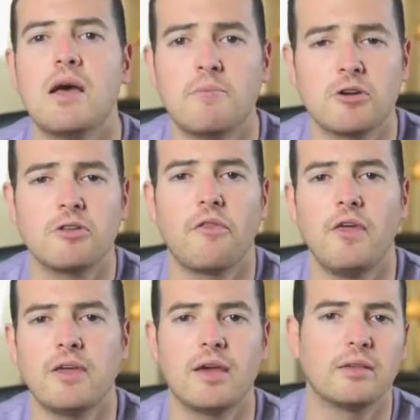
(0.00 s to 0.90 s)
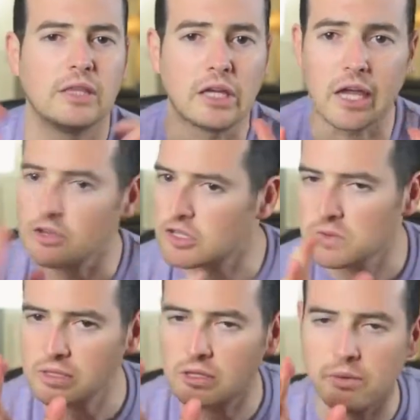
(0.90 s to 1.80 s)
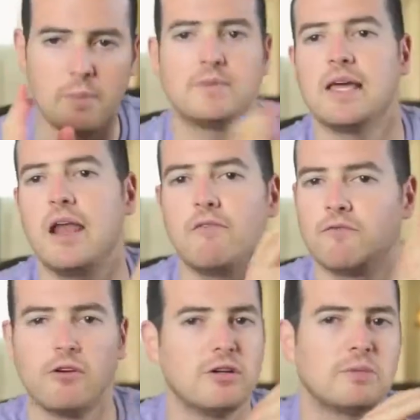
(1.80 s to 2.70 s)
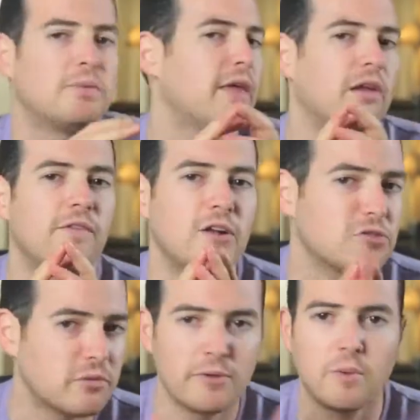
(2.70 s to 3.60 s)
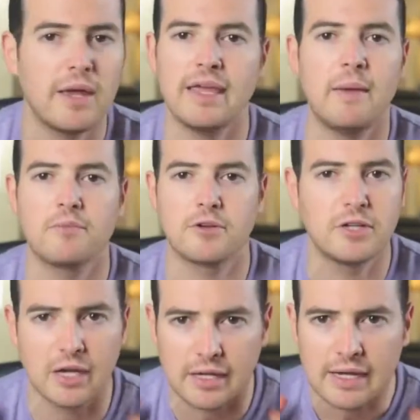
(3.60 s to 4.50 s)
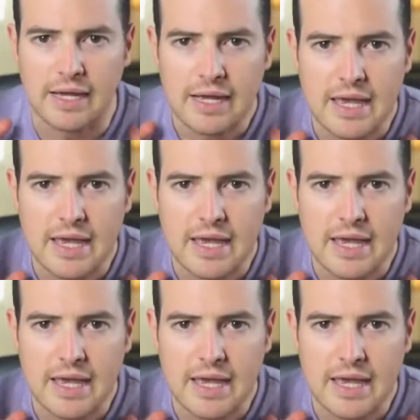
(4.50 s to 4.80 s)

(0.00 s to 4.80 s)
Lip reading: I'm sure they're thinking they'll get used to it. They'll be upset at first, but then eventually it'll be the way games are done.